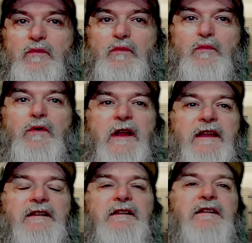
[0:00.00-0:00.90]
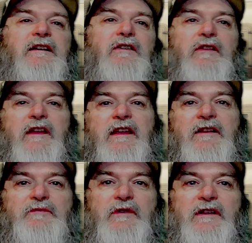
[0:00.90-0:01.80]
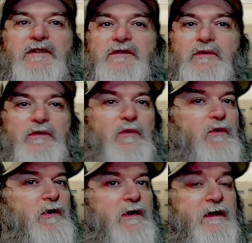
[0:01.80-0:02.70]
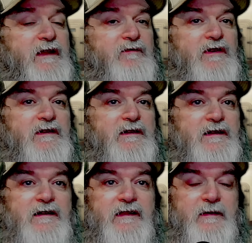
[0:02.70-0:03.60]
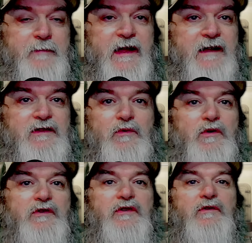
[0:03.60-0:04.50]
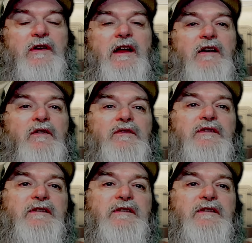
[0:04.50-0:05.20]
right near the entrance or even the back door to your house.